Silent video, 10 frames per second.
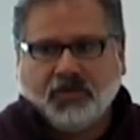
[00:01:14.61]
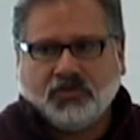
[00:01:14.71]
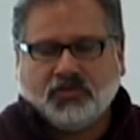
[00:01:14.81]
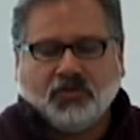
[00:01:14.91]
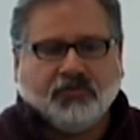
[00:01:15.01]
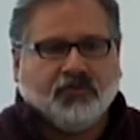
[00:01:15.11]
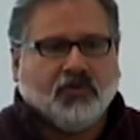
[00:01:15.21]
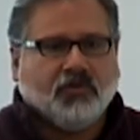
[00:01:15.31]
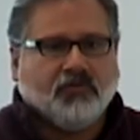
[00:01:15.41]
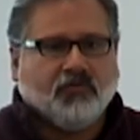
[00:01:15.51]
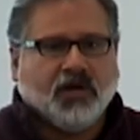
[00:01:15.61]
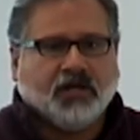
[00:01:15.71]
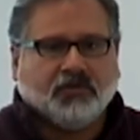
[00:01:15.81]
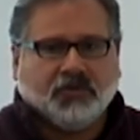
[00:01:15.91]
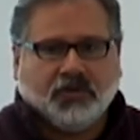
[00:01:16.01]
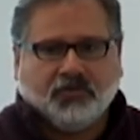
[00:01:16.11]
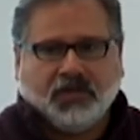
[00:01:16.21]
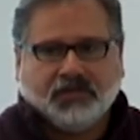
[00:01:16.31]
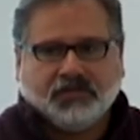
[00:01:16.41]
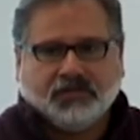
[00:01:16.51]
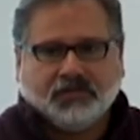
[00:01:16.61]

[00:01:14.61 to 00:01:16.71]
um, control the flow of water when it rains.